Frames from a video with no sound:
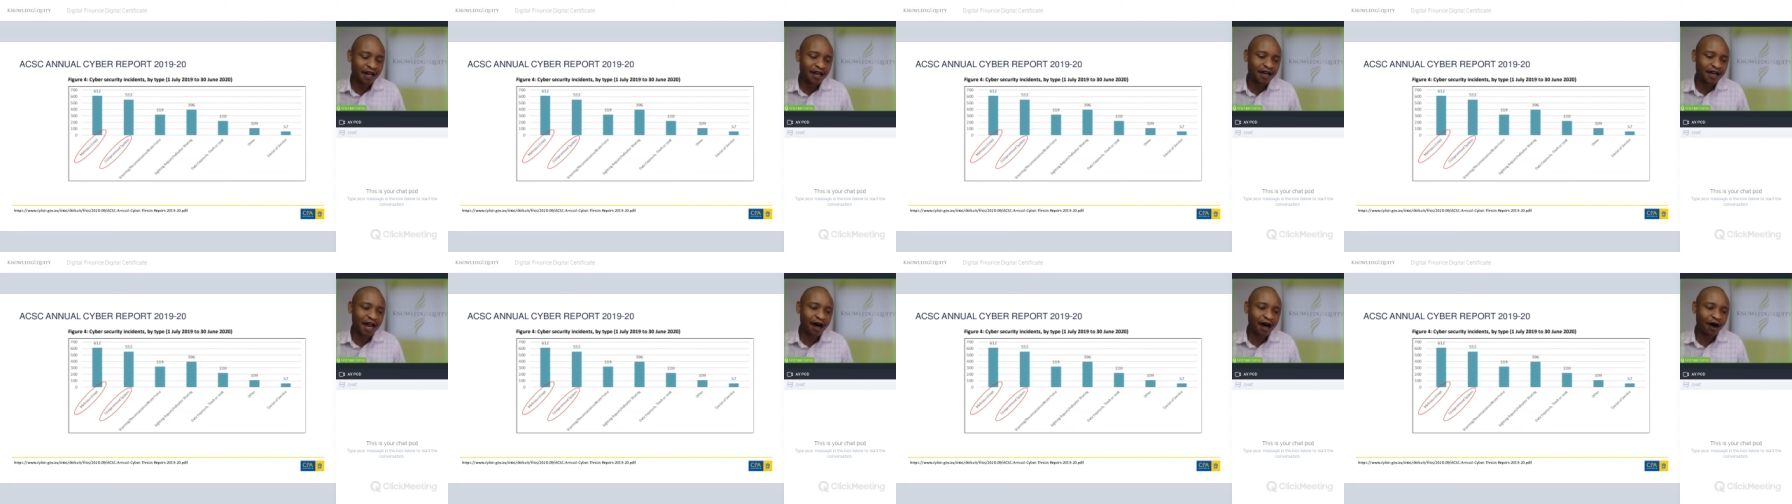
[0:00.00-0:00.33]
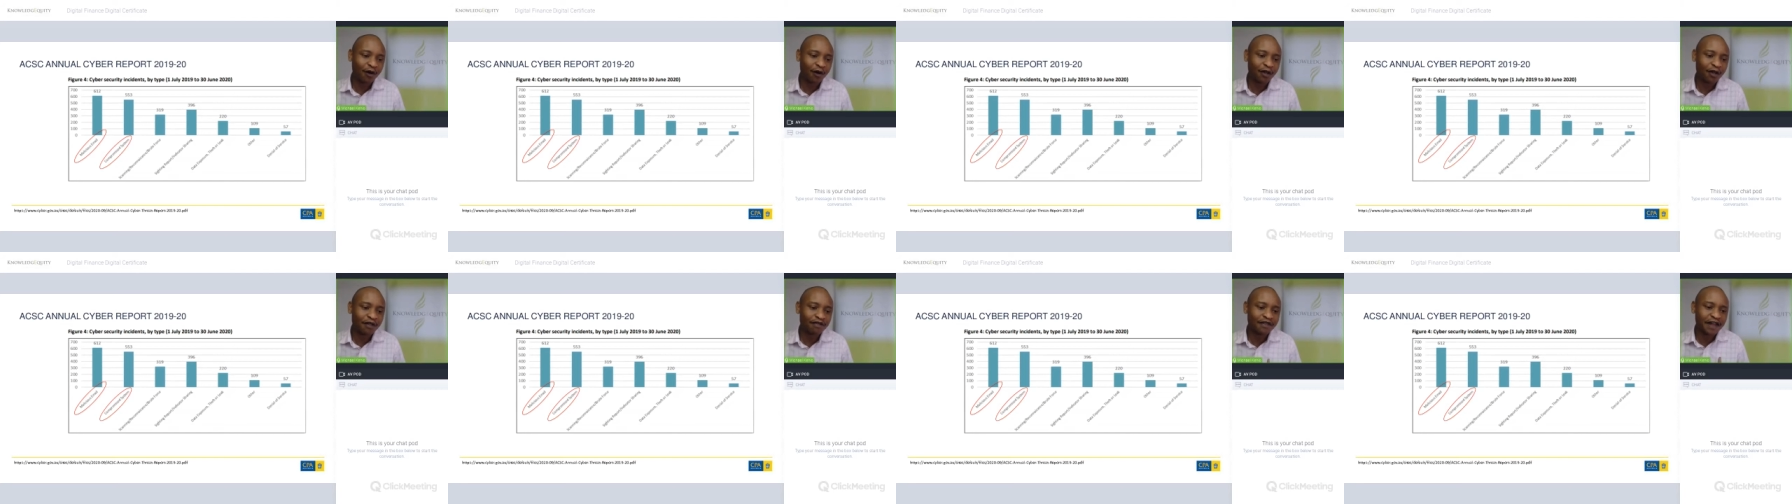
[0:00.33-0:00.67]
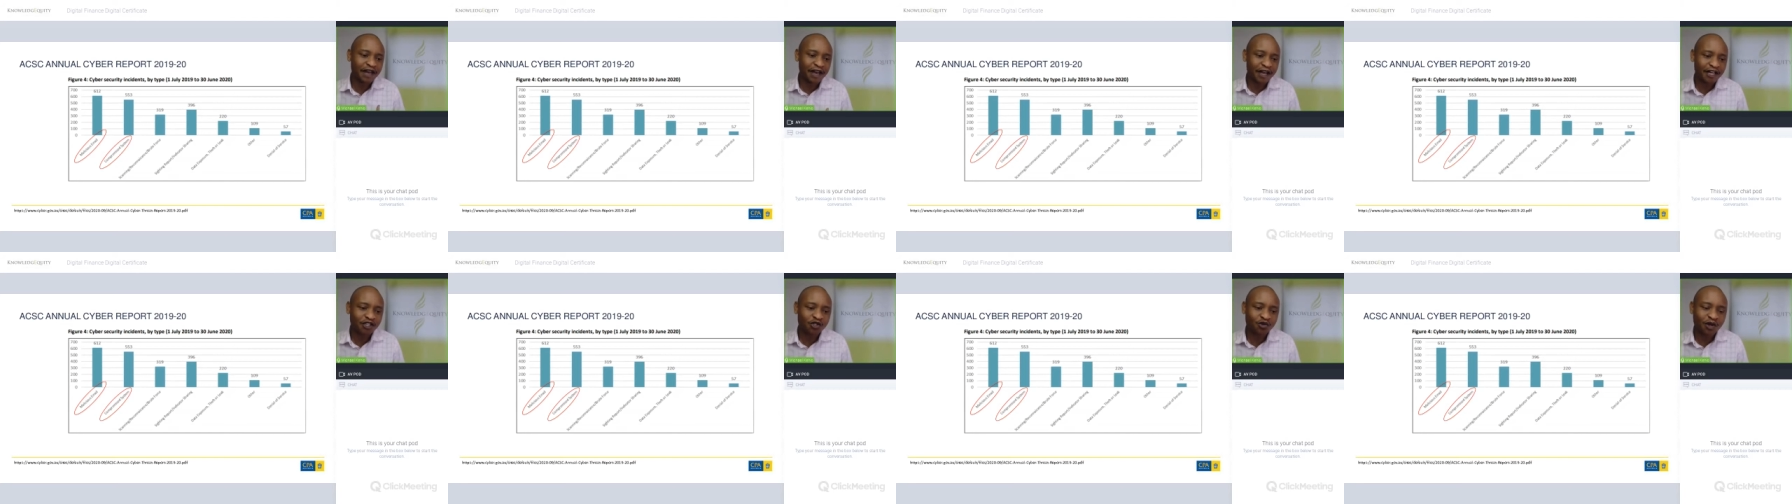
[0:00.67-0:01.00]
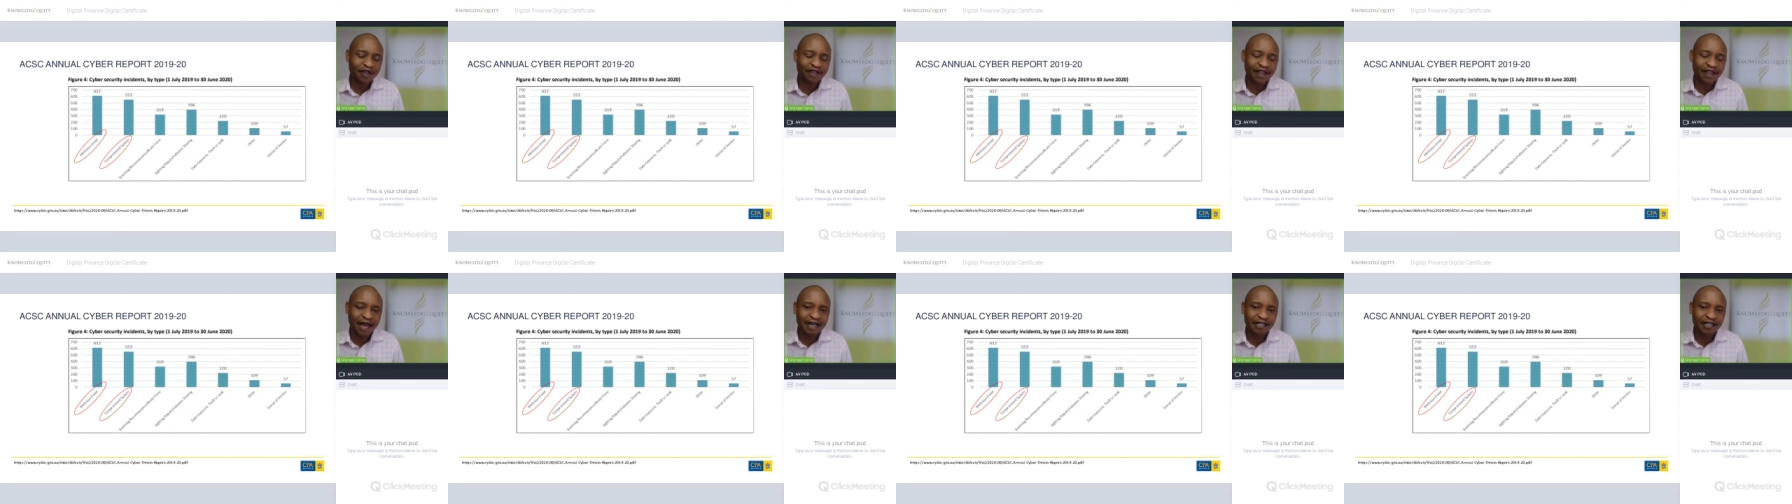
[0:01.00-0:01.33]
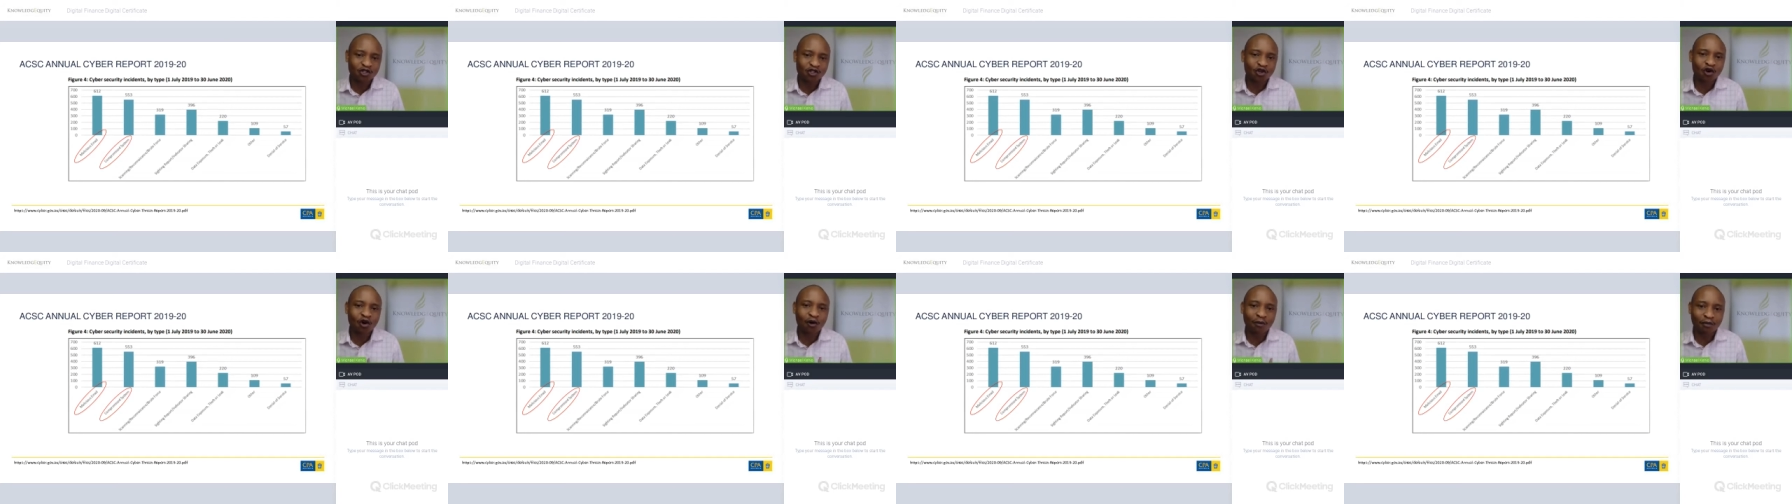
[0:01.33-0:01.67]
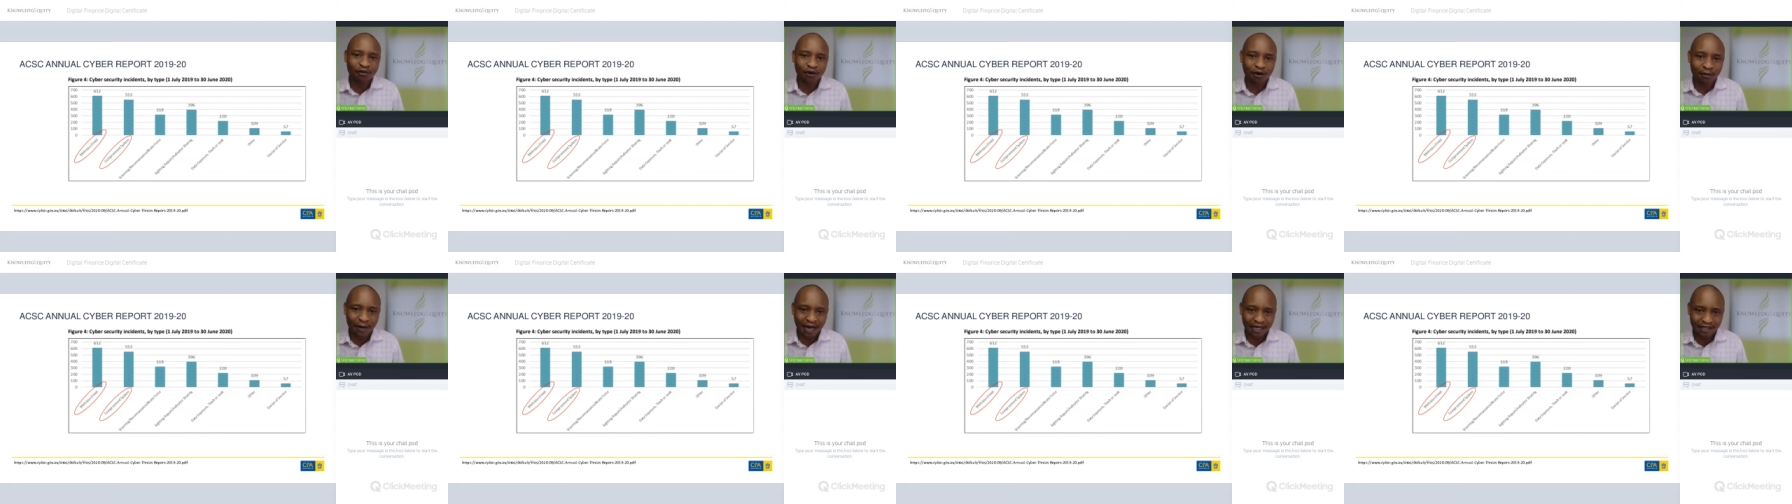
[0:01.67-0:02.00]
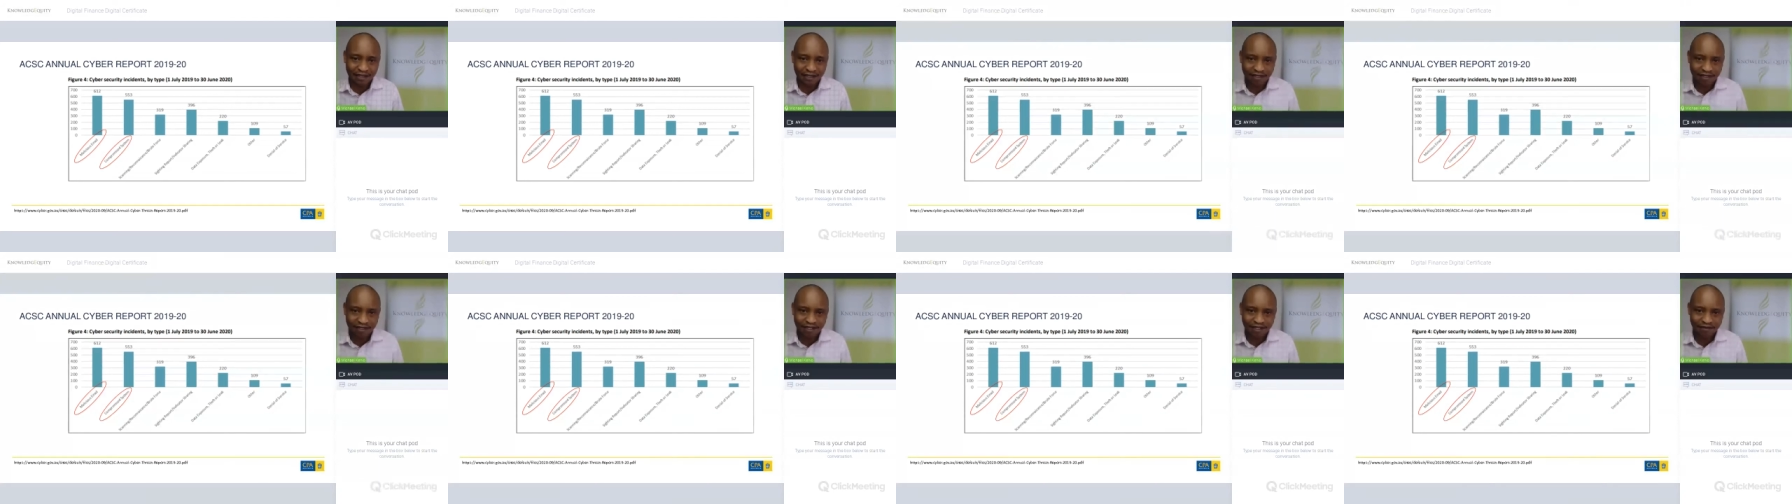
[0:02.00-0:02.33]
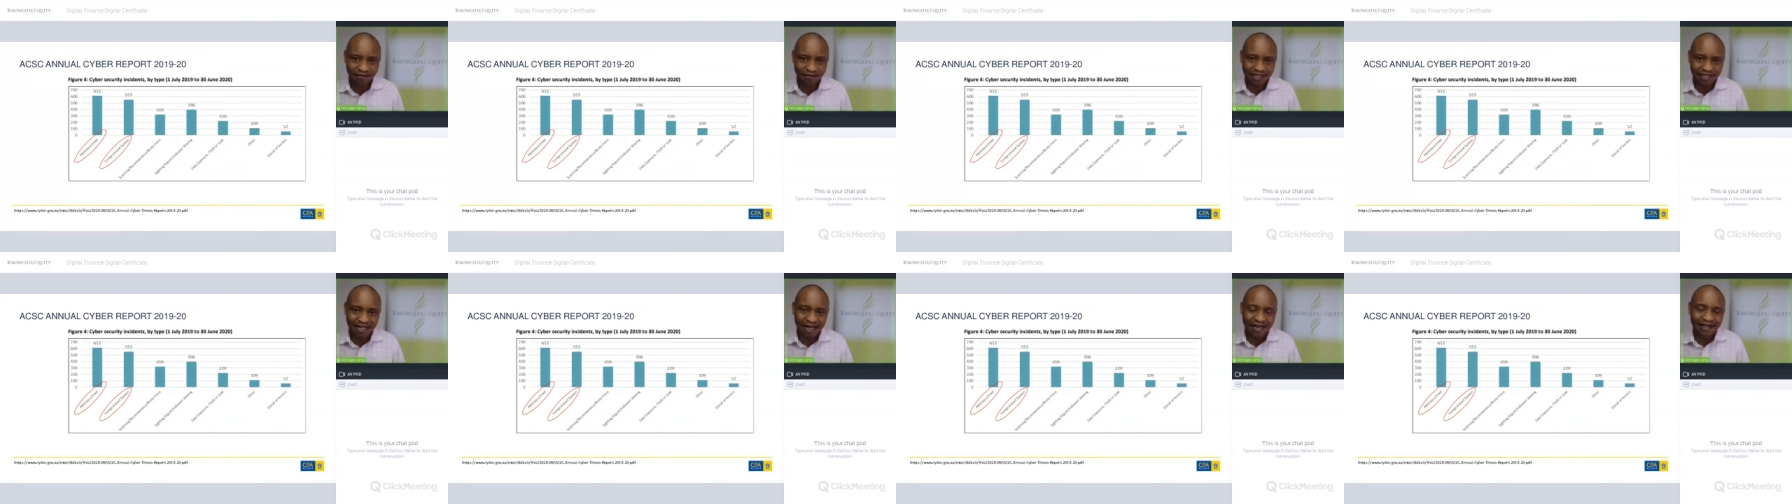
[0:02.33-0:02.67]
Now, the next one there is compromised systems,